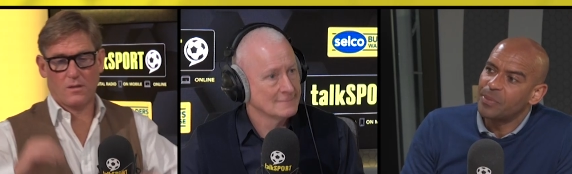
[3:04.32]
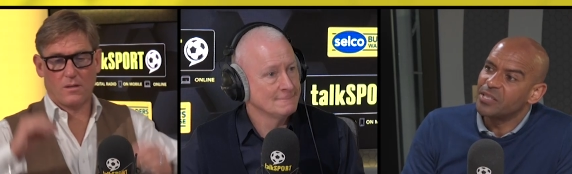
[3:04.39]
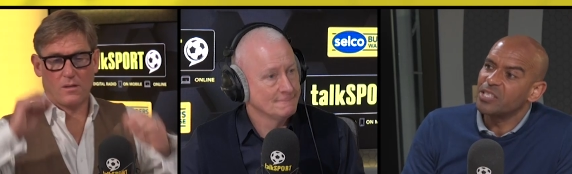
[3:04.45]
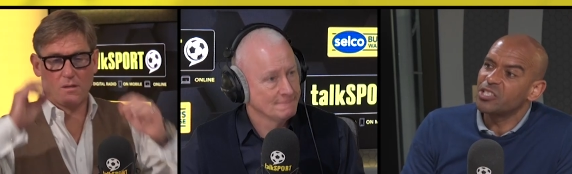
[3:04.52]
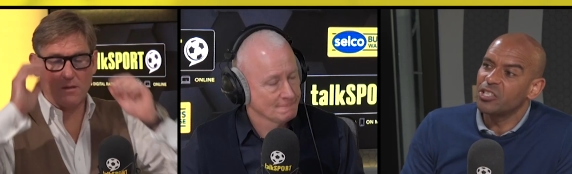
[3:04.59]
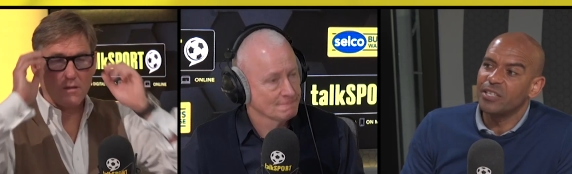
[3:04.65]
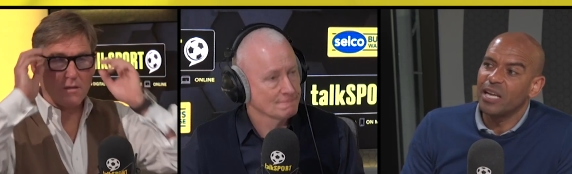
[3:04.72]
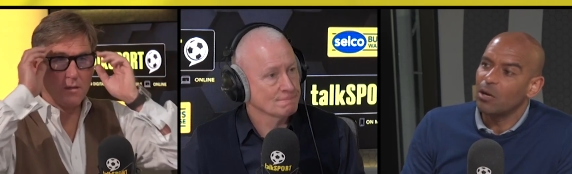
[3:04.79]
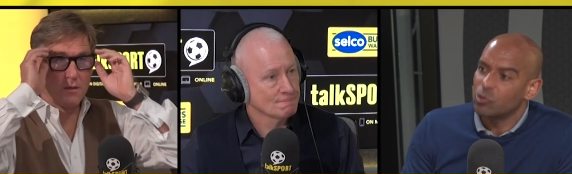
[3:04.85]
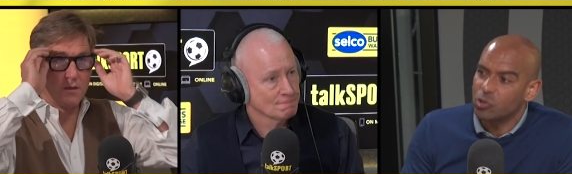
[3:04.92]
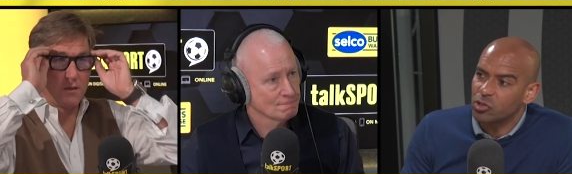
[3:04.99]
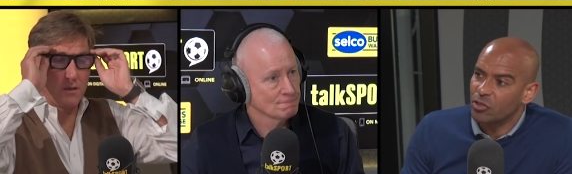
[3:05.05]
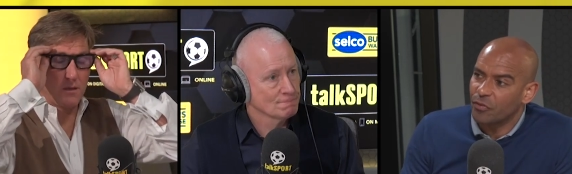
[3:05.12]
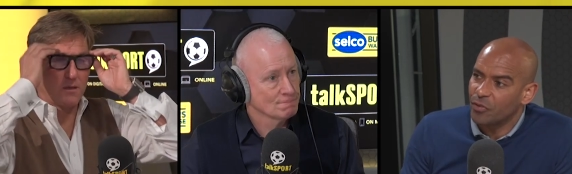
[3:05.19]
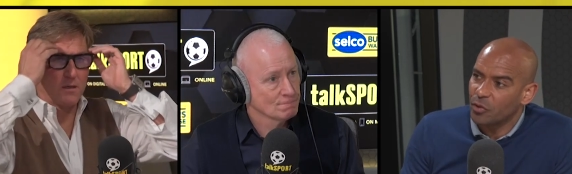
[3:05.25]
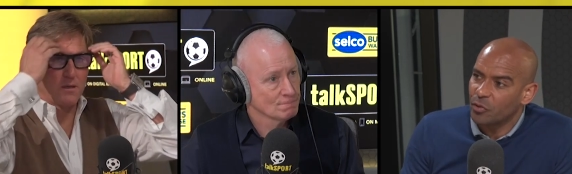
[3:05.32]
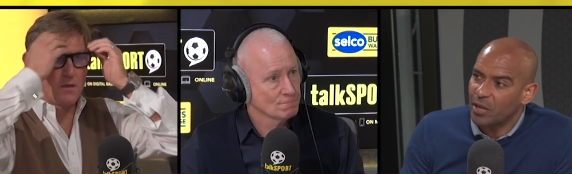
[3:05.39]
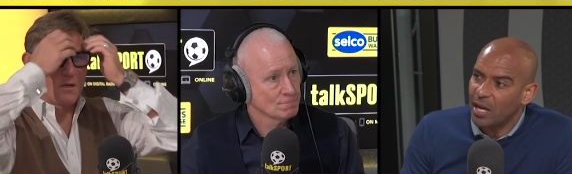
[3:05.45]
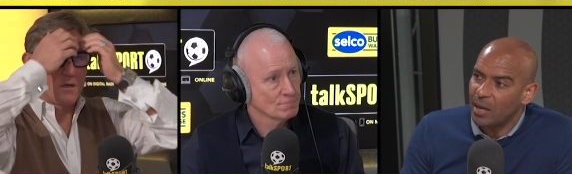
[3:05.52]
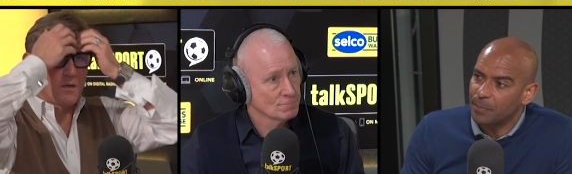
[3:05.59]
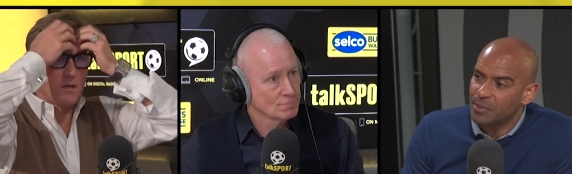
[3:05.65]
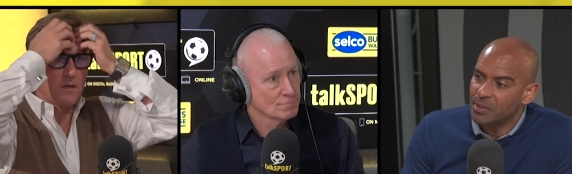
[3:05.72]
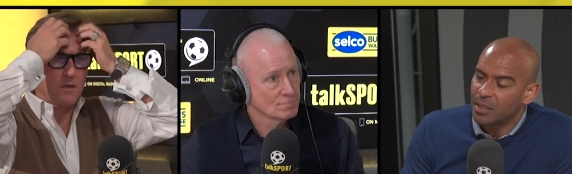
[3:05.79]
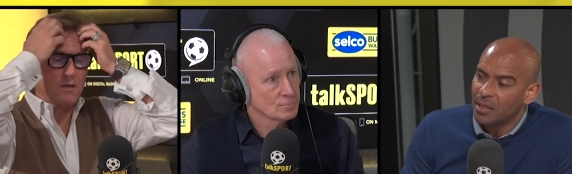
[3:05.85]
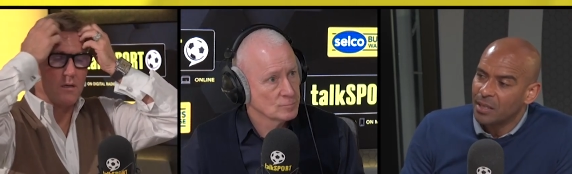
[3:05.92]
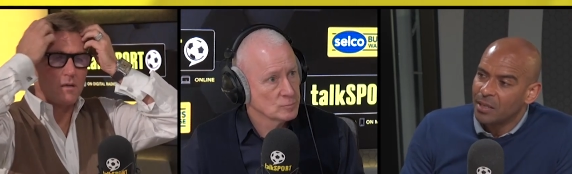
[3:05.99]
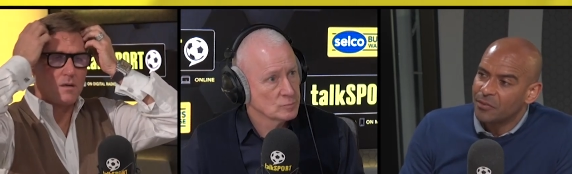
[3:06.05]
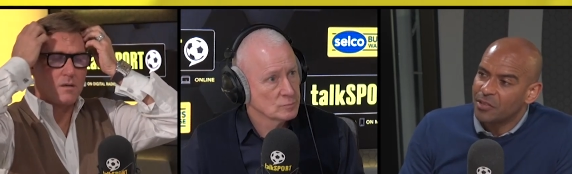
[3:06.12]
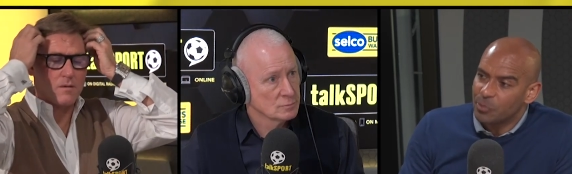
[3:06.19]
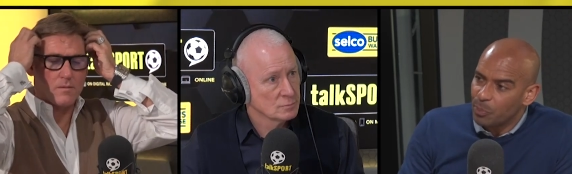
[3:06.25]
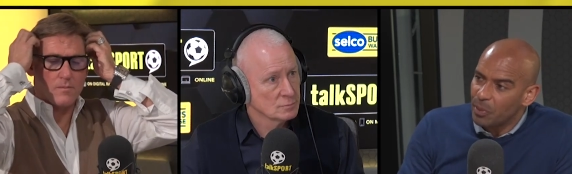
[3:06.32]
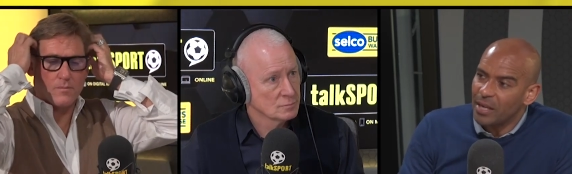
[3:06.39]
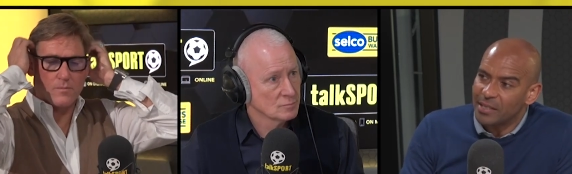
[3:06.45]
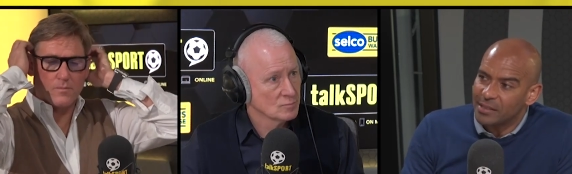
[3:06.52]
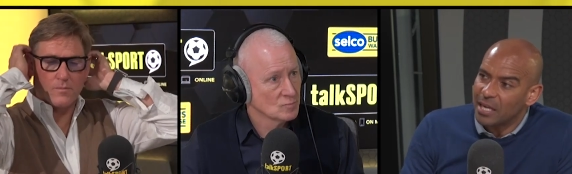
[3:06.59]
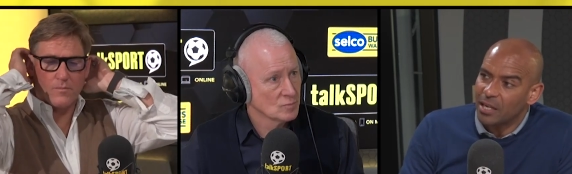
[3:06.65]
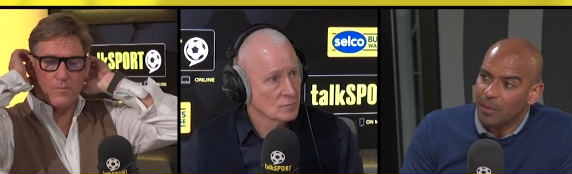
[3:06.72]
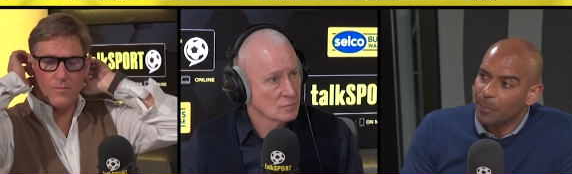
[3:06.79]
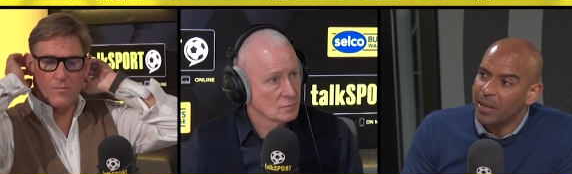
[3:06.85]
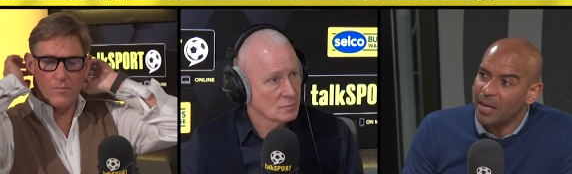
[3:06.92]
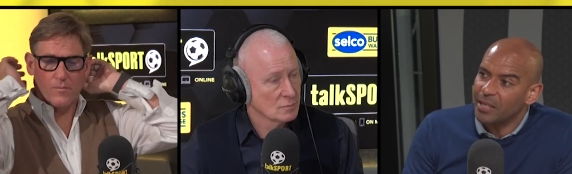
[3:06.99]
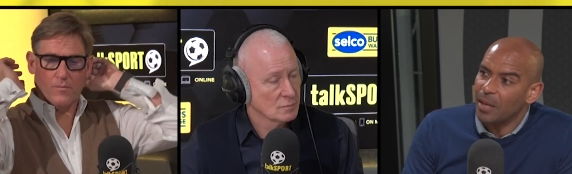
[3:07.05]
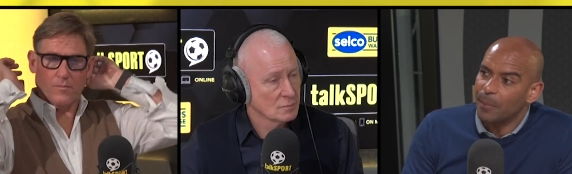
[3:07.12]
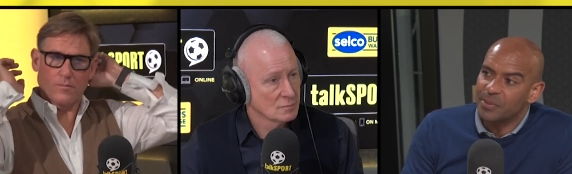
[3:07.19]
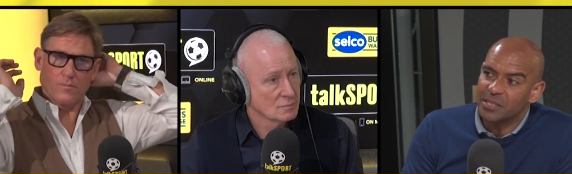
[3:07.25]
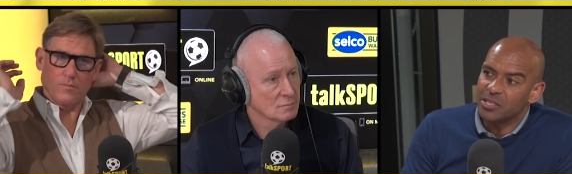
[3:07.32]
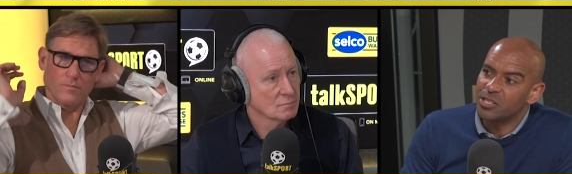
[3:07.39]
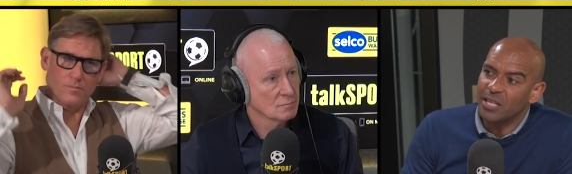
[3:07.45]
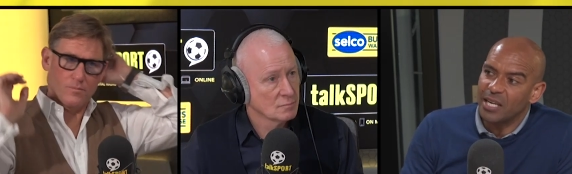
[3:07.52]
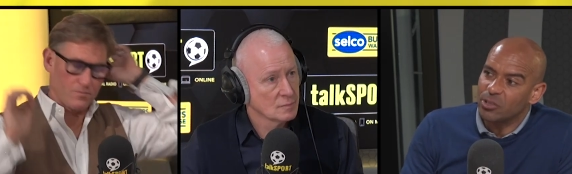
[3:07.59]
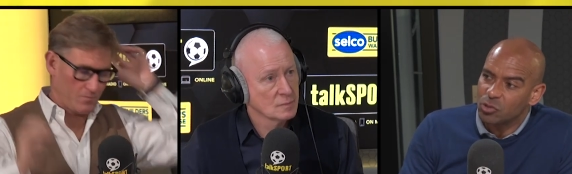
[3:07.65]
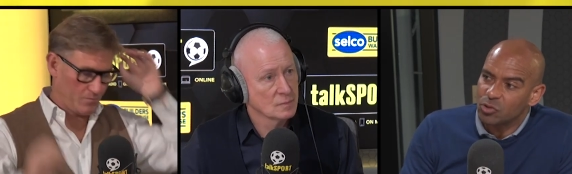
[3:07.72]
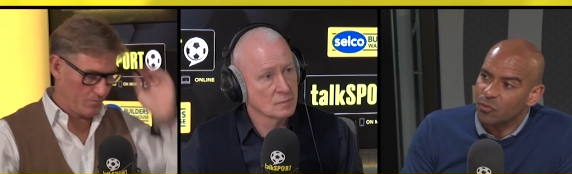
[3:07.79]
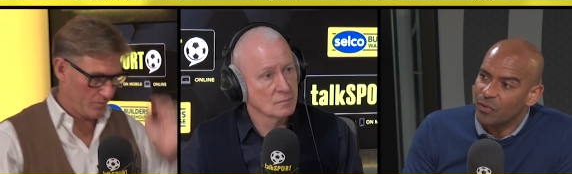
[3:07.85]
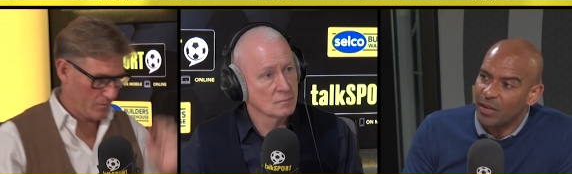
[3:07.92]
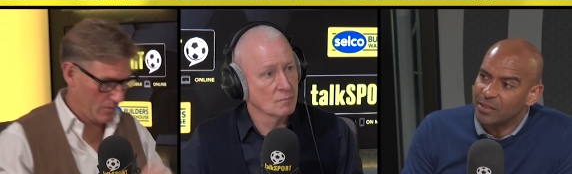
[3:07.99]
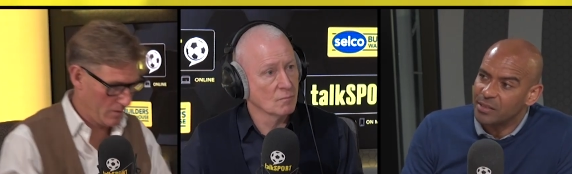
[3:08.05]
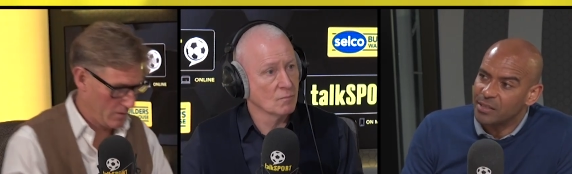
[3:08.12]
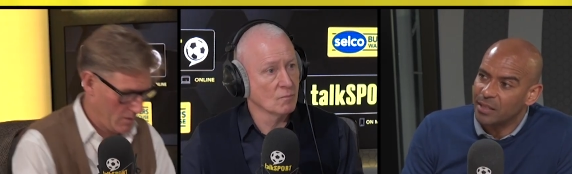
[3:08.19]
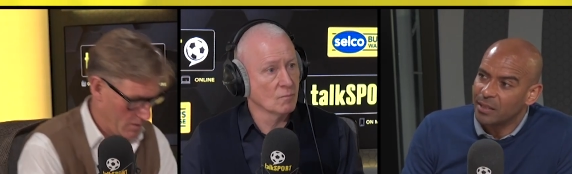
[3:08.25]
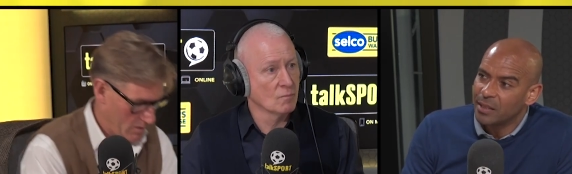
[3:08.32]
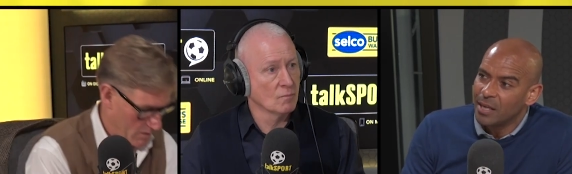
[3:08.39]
Speaker 1: of position now just to fill gaps. There's players that can play in that position that he doesn't fancy,